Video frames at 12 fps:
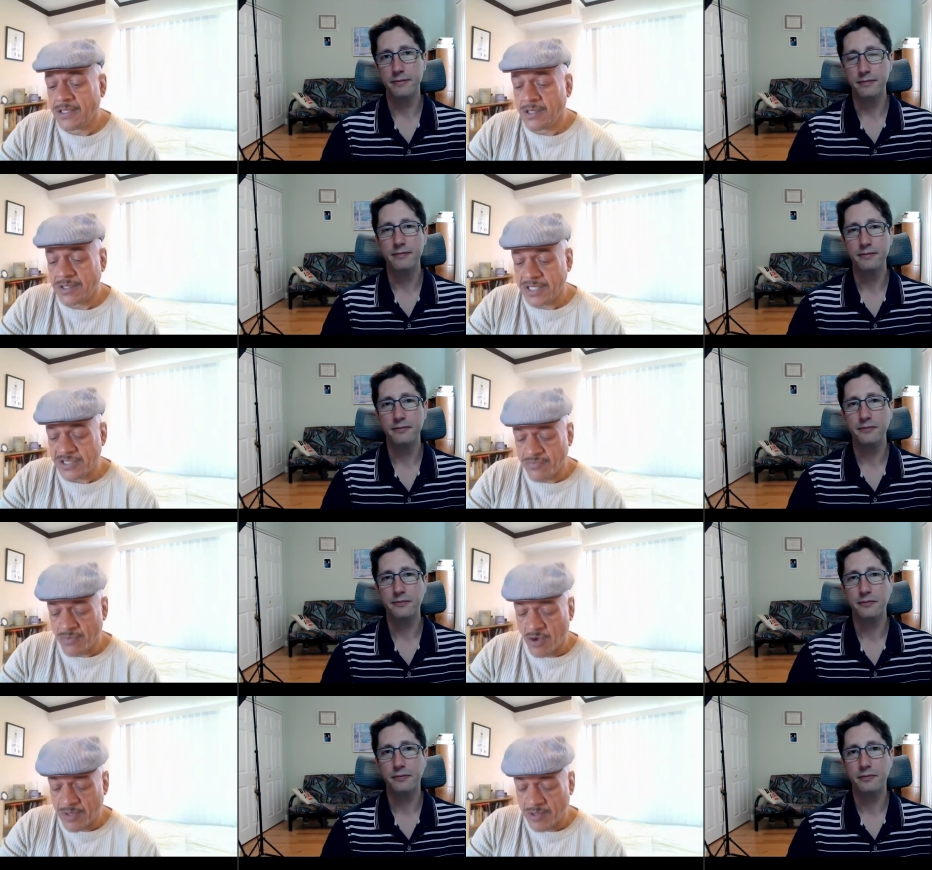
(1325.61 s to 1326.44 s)
Speaker 1: You know, at
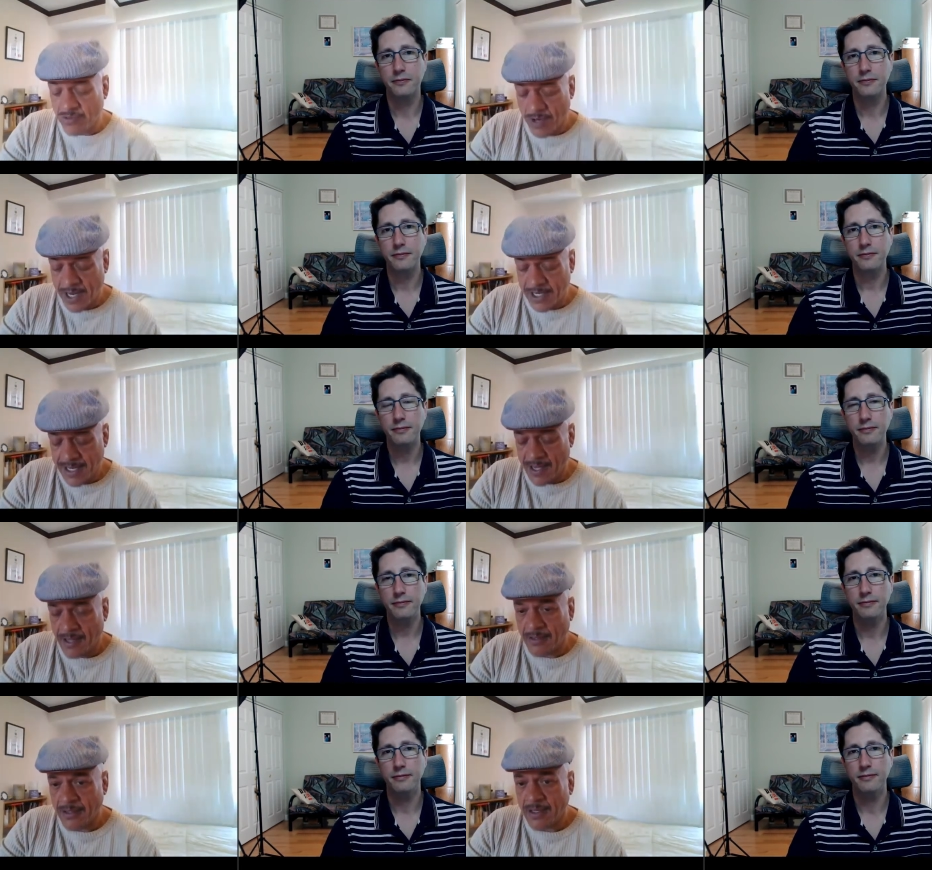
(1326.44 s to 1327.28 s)
this moment right
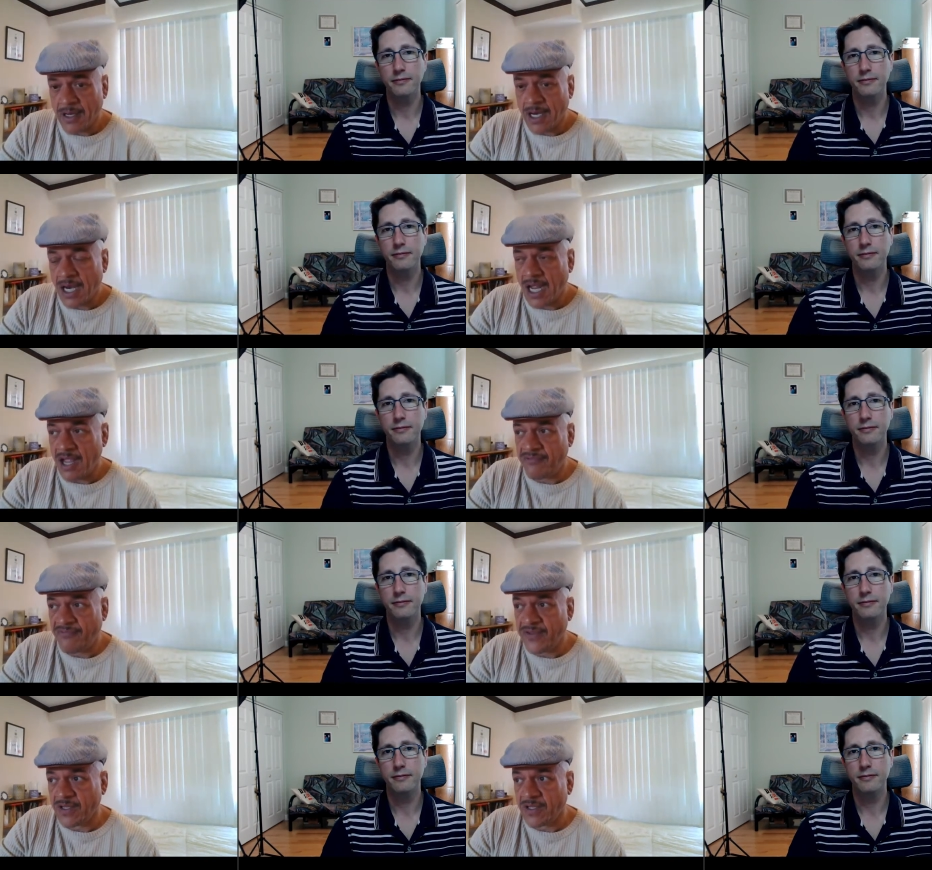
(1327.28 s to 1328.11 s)
now,
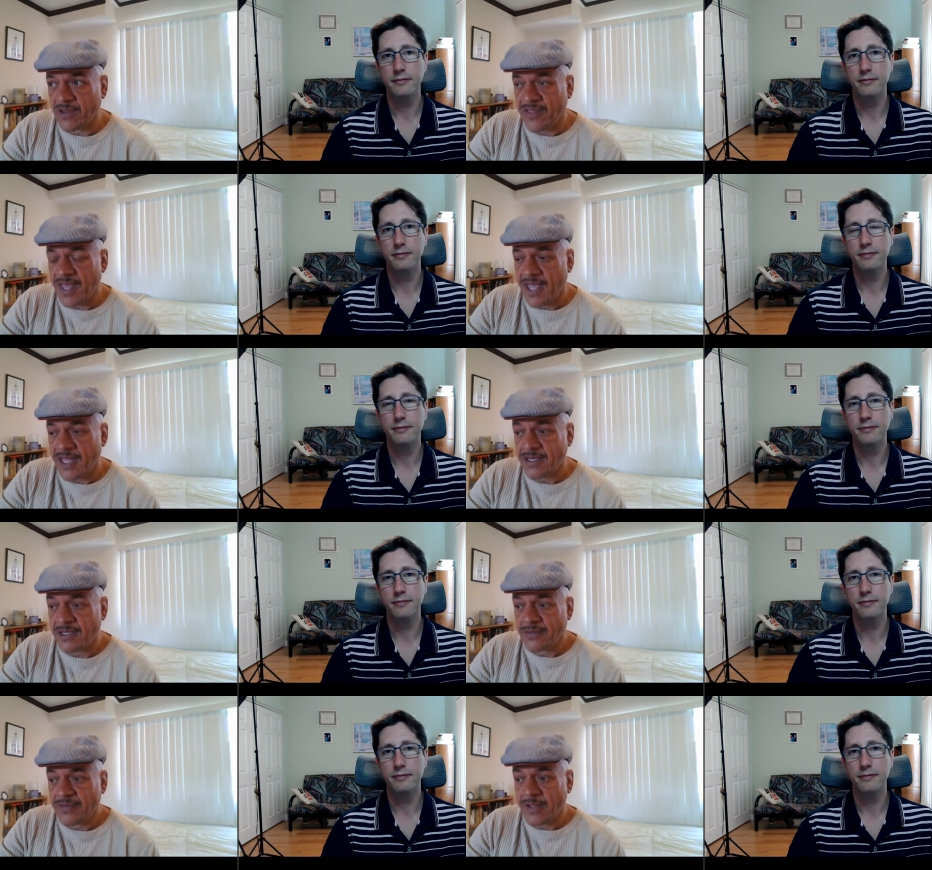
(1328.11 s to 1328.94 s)
I feel
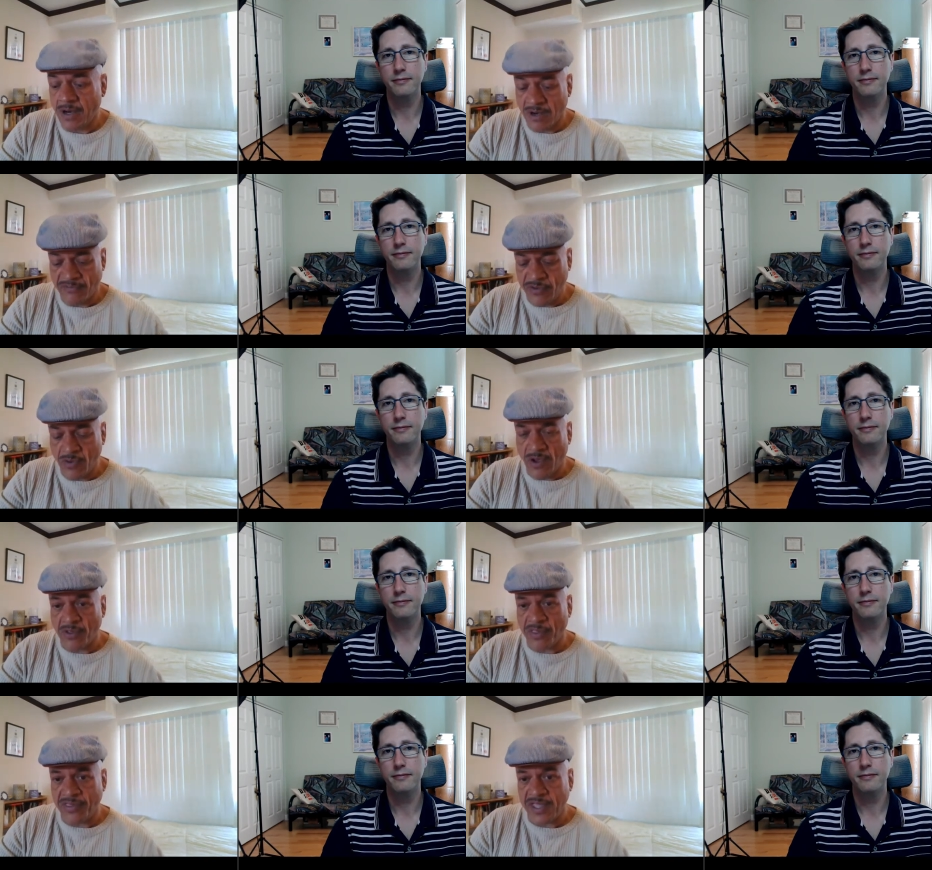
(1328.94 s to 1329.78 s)
that there are a
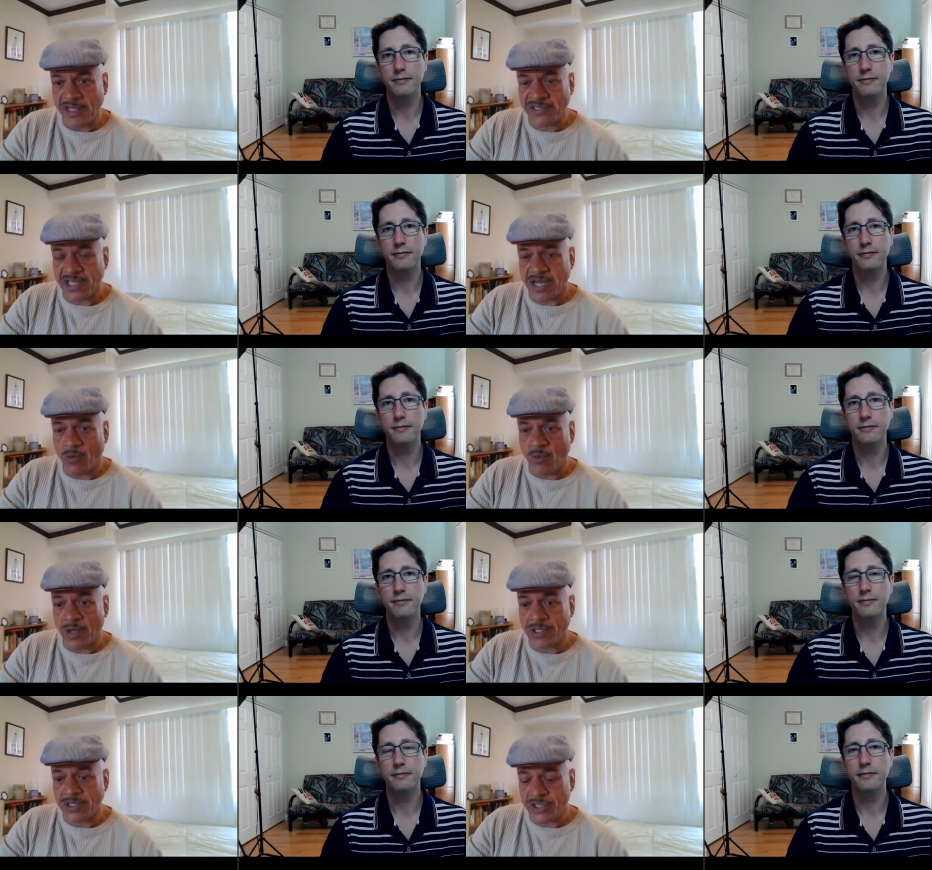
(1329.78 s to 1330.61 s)
few other things that
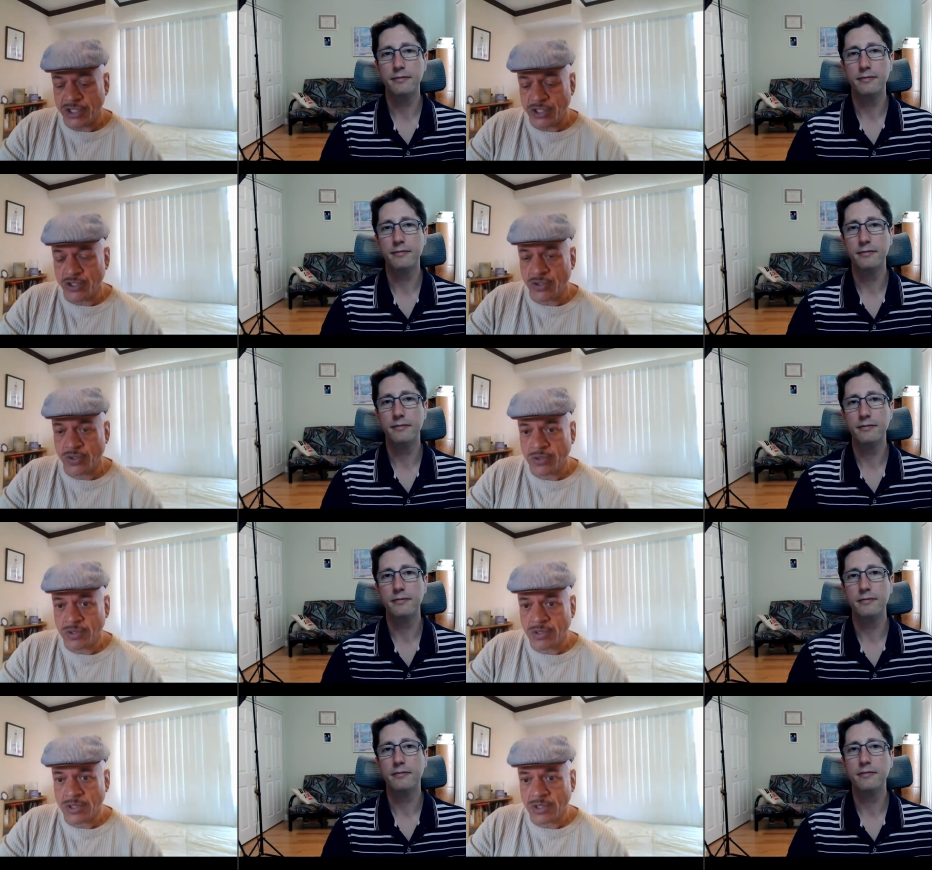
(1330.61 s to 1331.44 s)
I want to
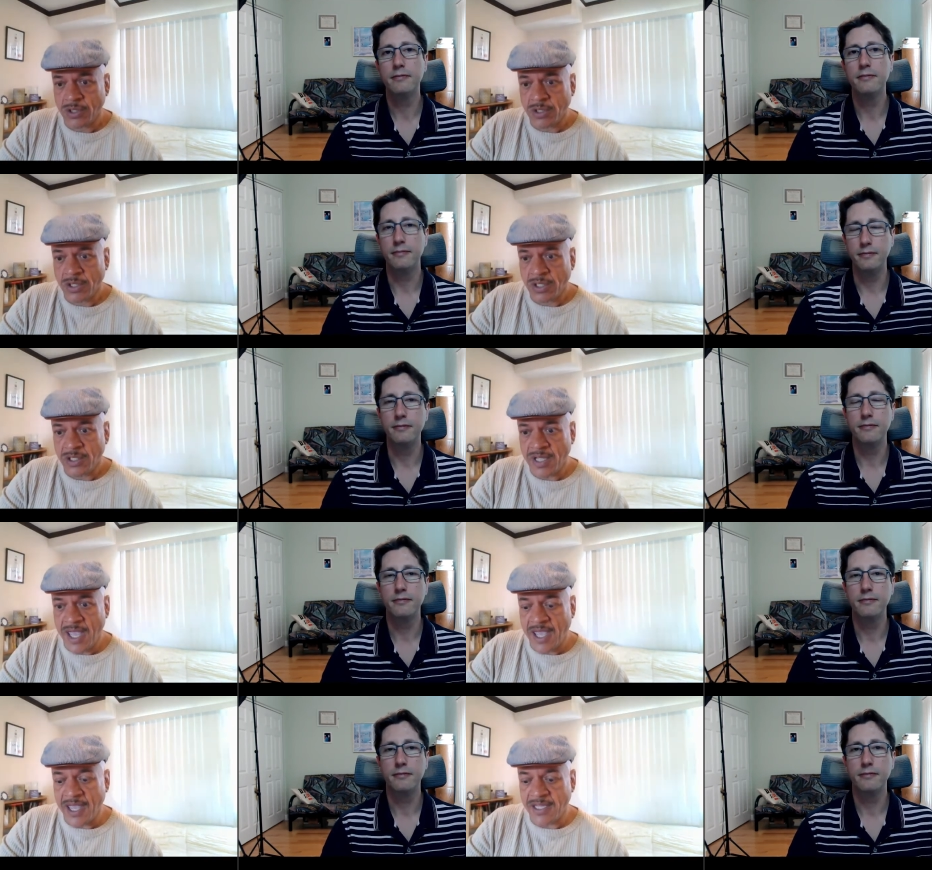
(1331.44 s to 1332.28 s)
do. Mm-hmm.
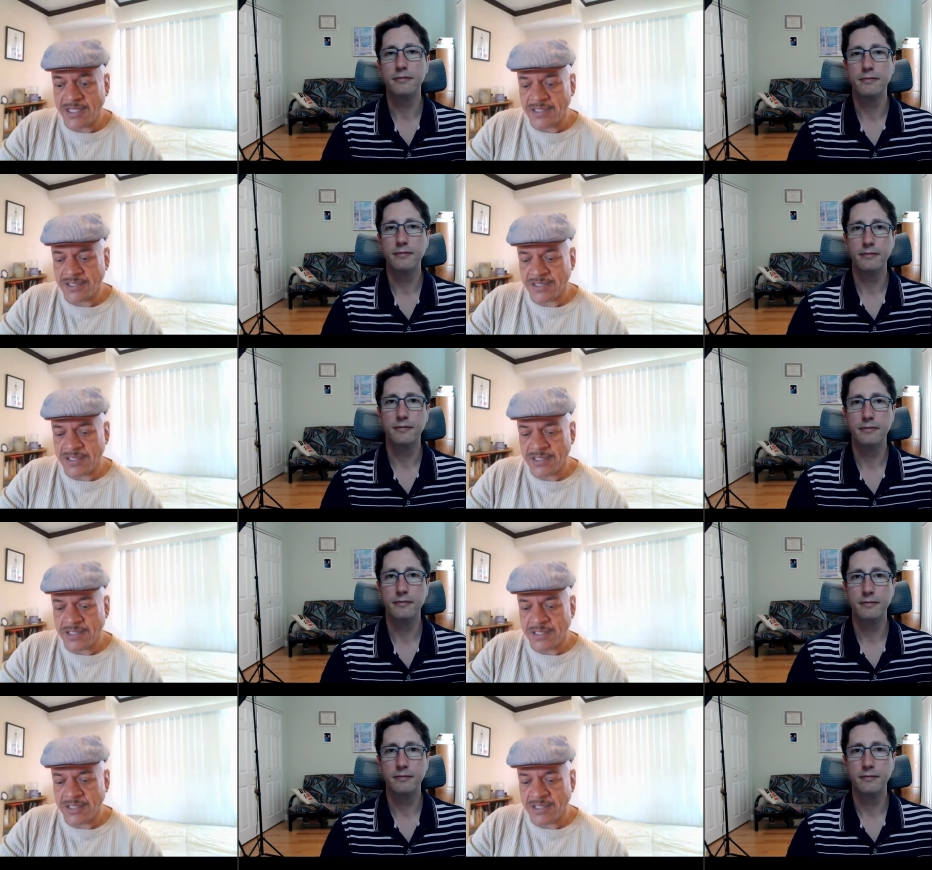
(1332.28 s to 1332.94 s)
And